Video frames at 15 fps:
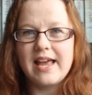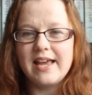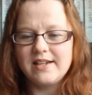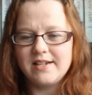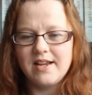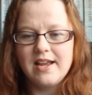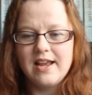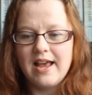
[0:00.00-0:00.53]

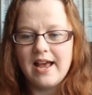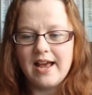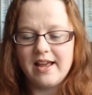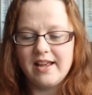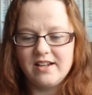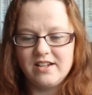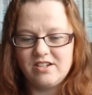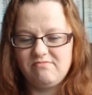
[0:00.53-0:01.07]
head
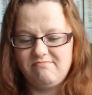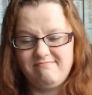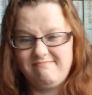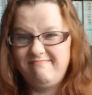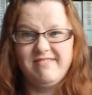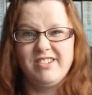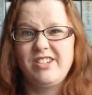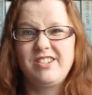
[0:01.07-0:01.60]
and
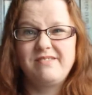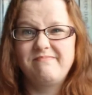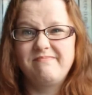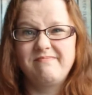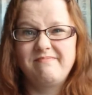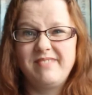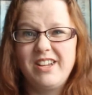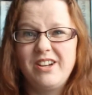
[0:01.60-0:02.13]
just,
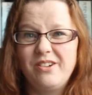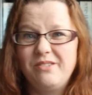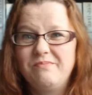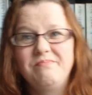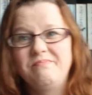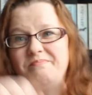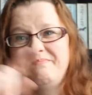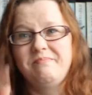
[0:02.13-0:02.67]
you know,
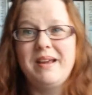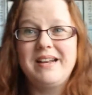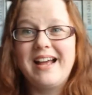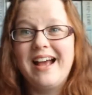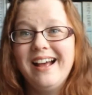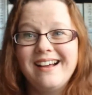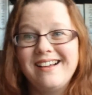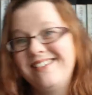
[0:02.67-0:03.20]
made a
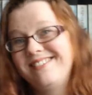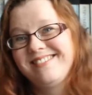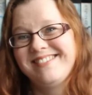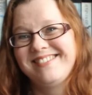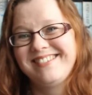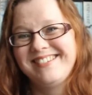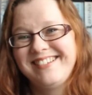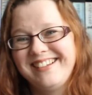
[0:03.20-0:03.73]

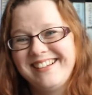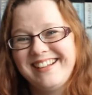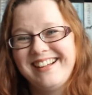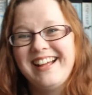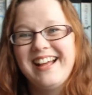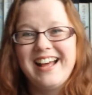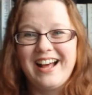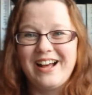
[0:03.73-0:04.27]
hat.
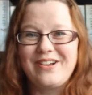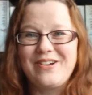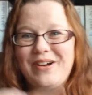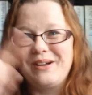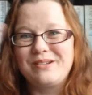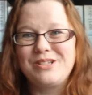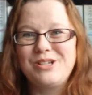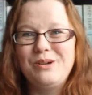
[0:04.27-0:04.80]
I cut
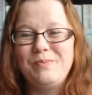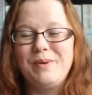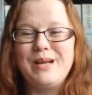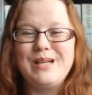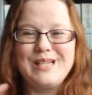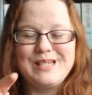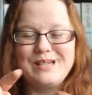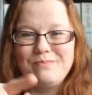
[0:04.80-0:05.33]
out 2
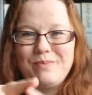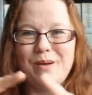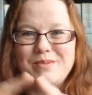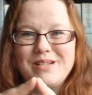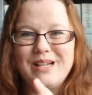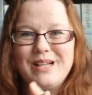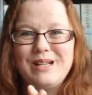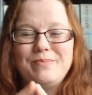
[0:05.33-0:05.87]
pieces and
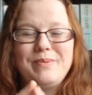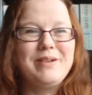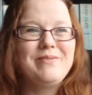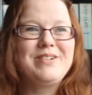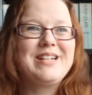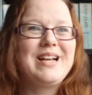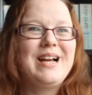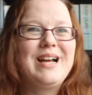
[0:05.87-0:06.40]
popped a little bit of
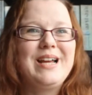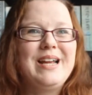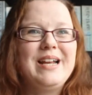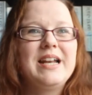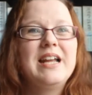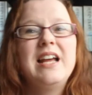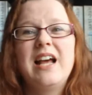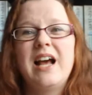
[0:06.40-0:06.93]
a dart
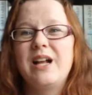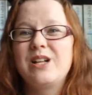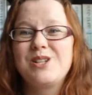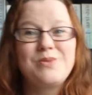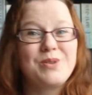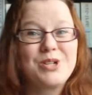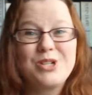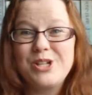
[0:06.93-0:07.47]
in. I
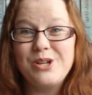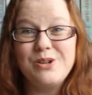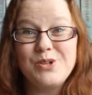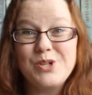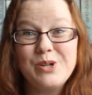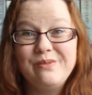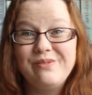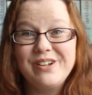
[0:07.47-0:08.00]
just watched a
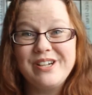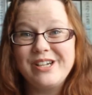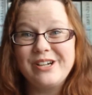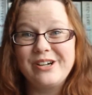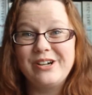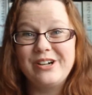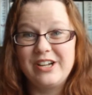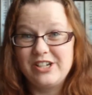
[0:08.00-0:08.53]
YouTube
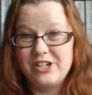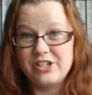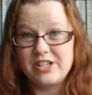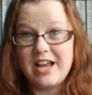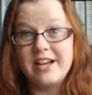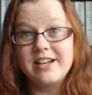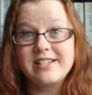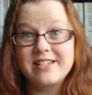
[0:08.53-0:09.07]
video and just
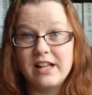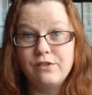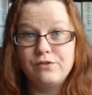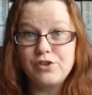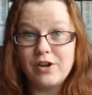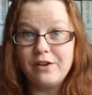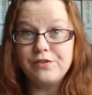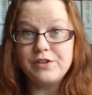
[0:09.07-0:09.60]
kind of
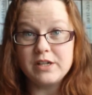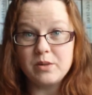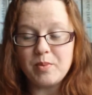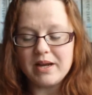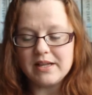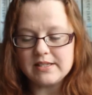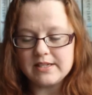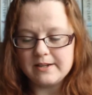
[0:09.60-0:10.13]
self-drafted a
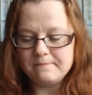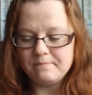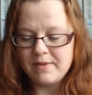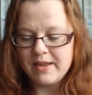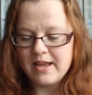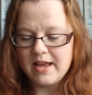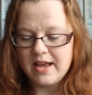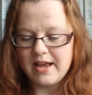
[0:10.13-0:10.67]
pattern,
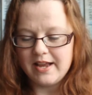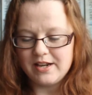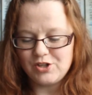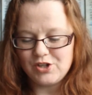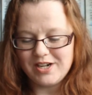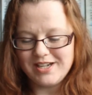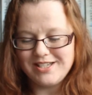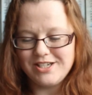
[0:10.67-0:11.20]
and I
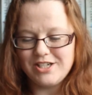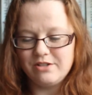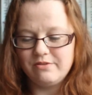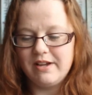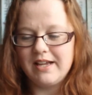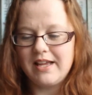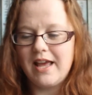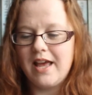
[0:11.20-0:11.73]
tried to do
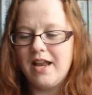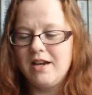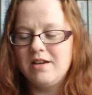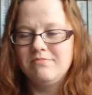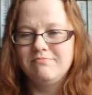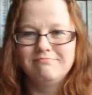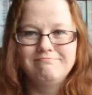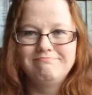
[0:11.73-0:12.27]
it again
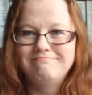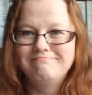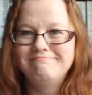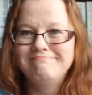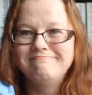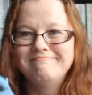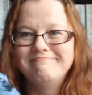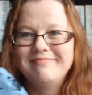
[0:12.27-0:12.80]

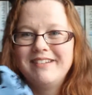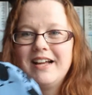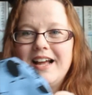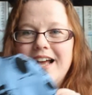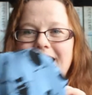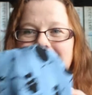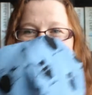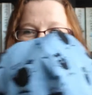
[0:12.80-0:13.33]

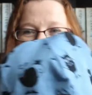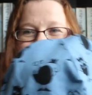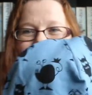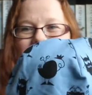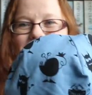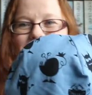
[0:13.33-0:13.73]
and it